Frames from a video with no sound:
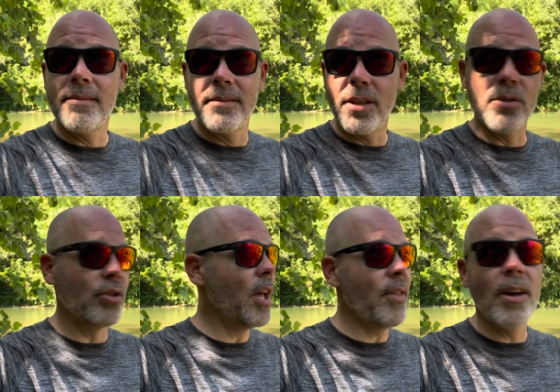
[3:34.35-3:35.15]
There's
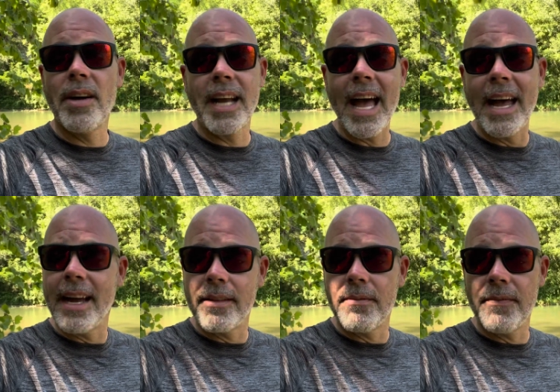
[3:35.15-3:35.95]
nothing on a
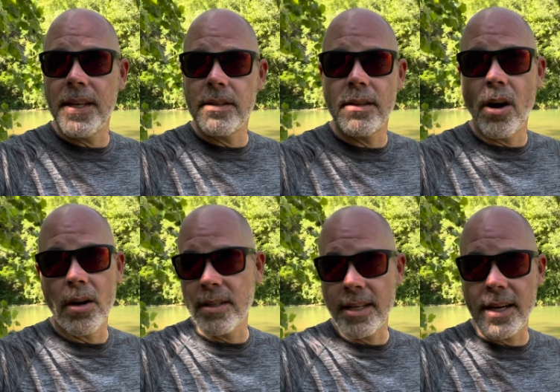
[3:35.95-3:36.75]
kayak that fits a
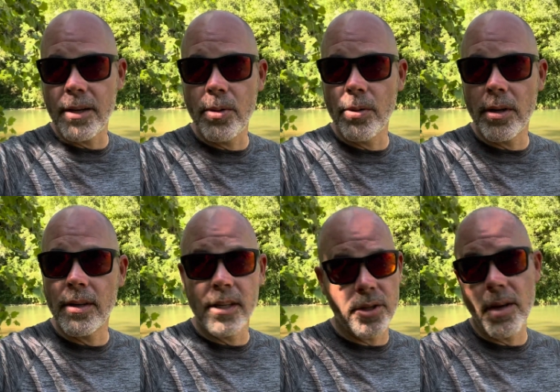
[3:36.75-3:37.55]
hard-sided cooler,
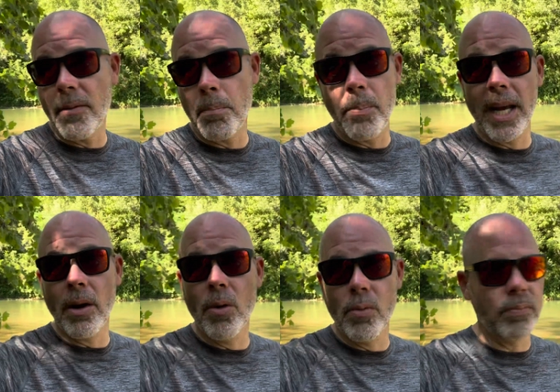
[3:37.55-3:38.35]
unless you have a big
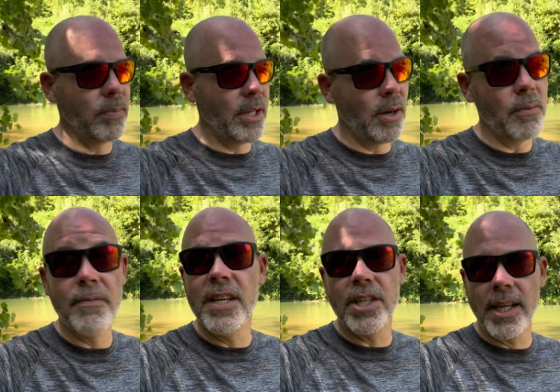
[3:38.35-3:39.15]
old, you know,
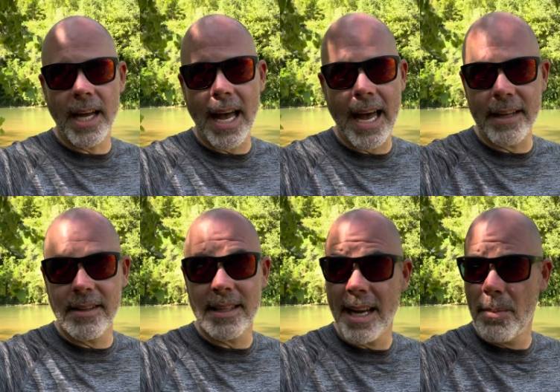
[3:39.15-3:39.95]
fishing kayak
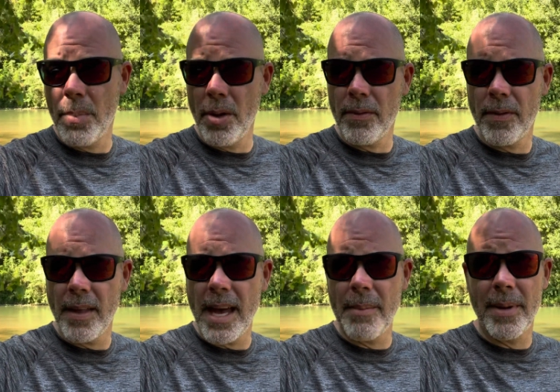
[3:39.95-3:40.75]
that's kind of built for
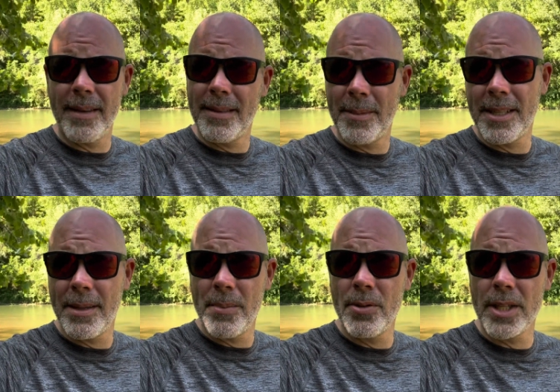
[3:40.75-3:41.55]
that, but I'm not a
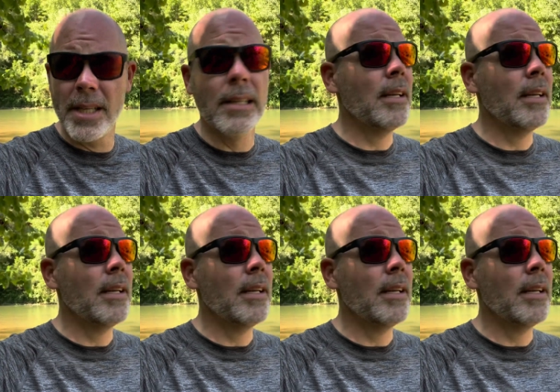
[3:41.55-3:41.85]
bougie.